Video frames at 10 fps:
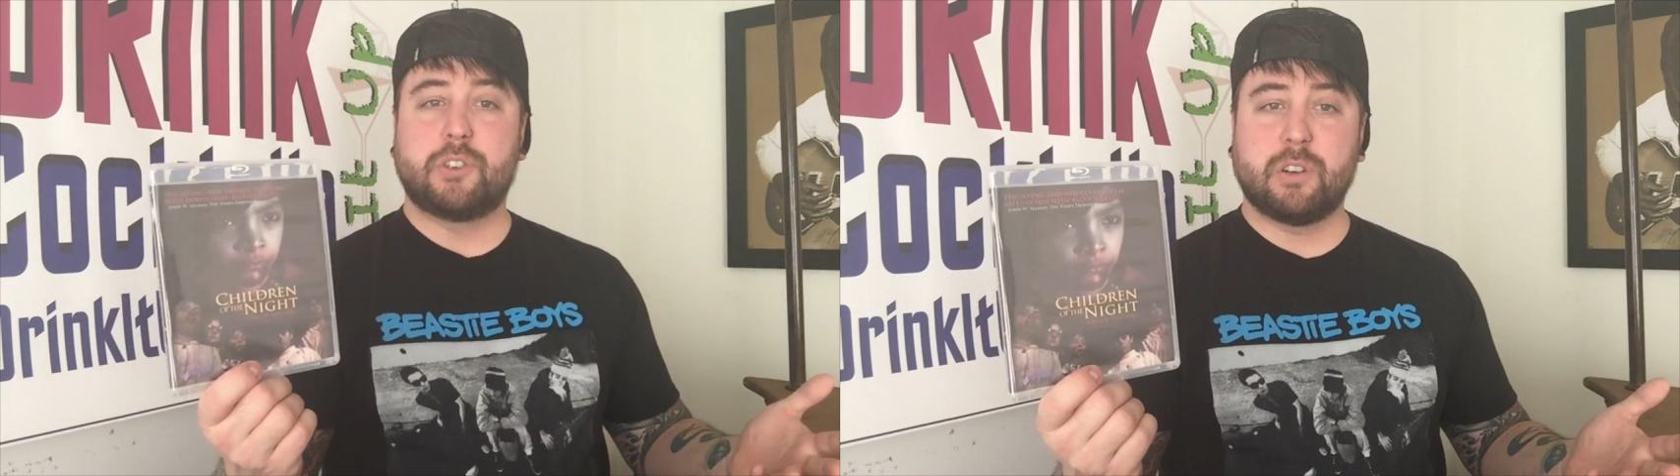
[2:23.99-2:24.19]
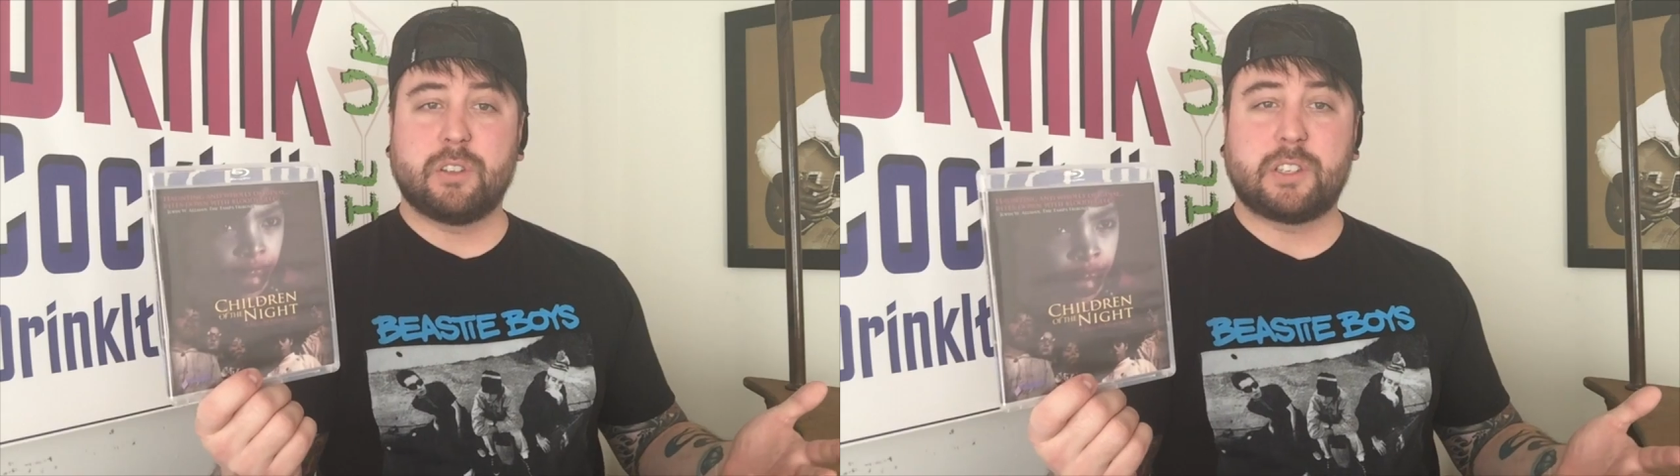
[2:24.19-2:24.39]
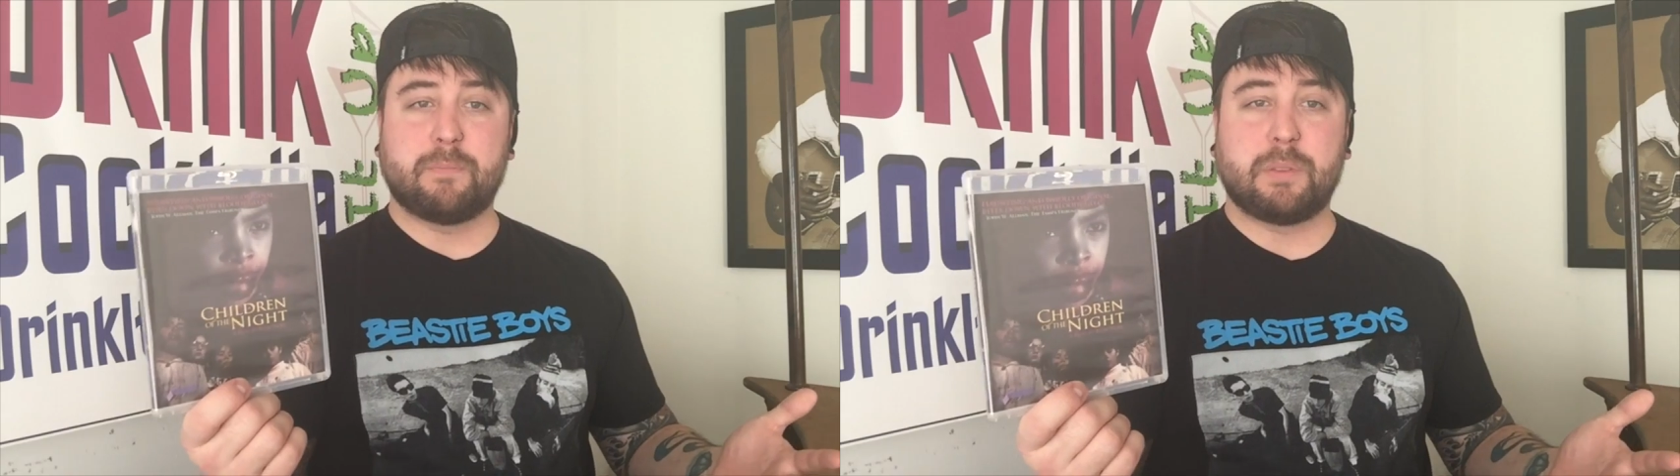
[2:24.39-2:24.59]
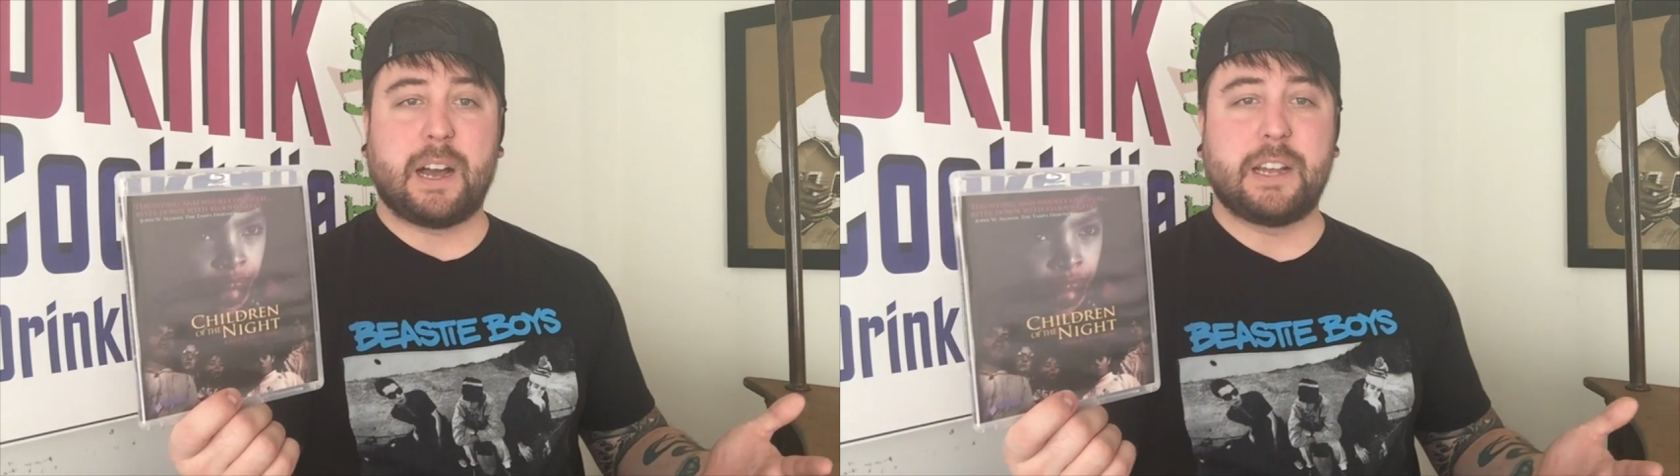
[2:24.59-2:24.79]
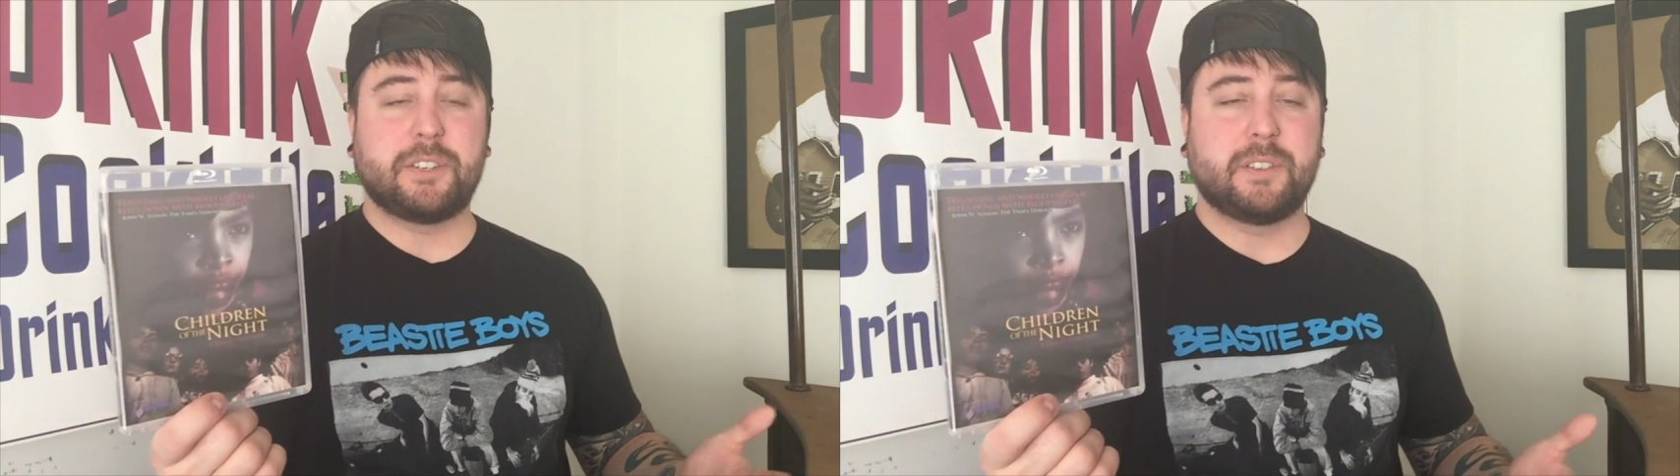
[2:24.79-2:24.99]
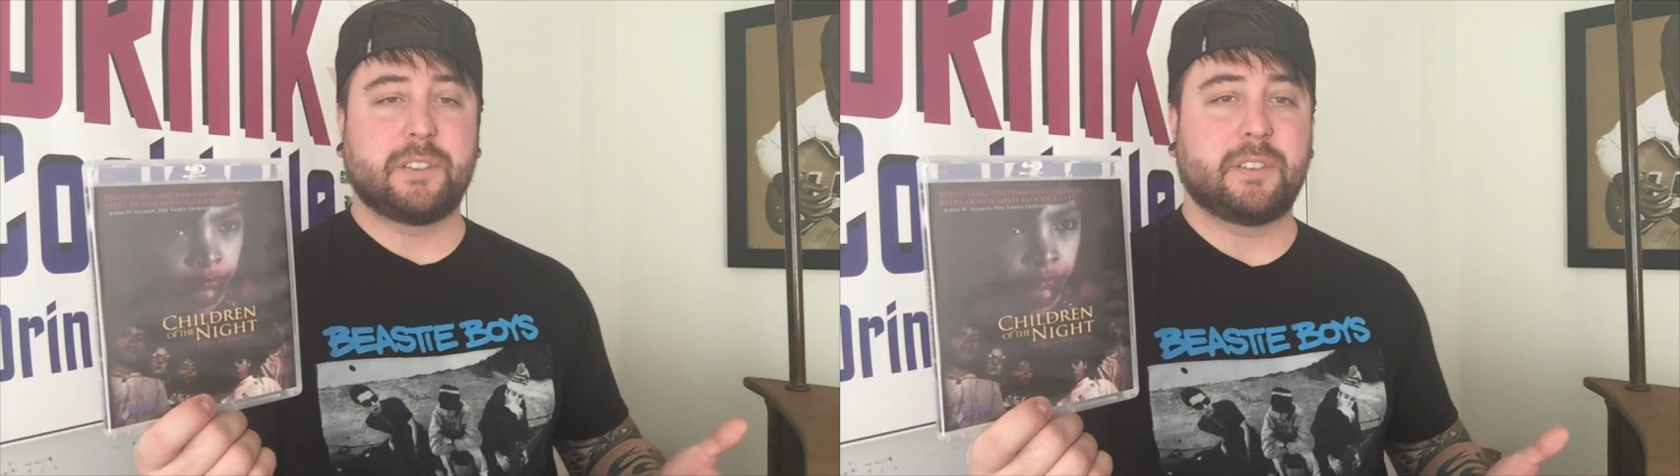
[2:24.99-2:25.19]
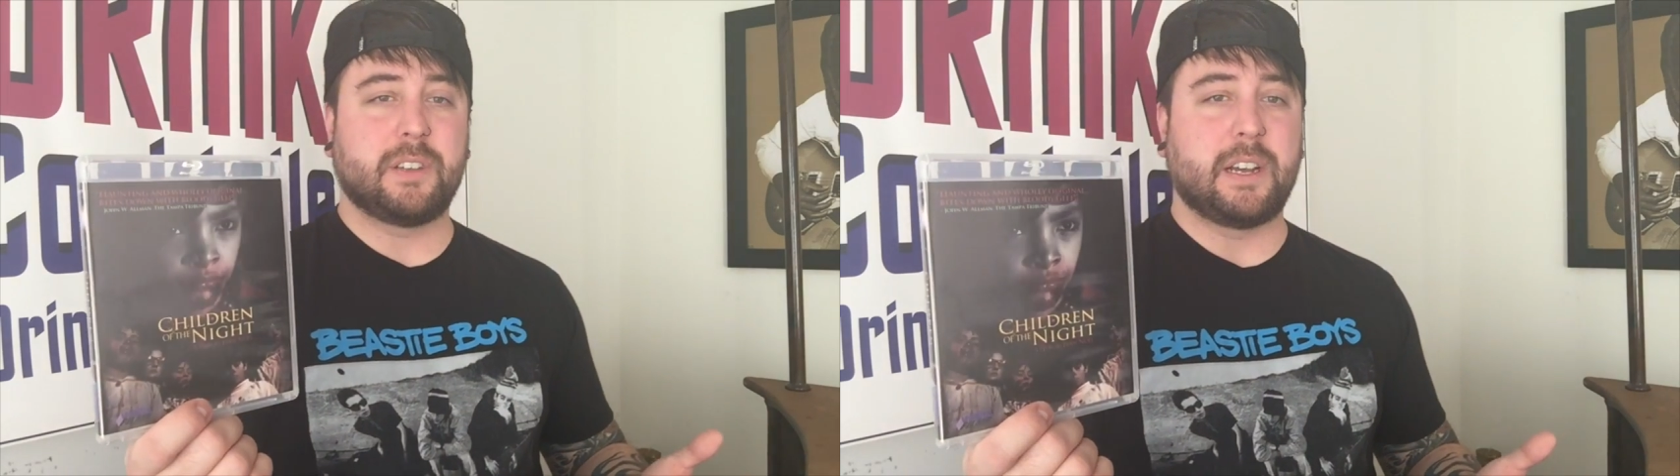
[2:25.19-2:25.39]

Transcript: journalist obliges,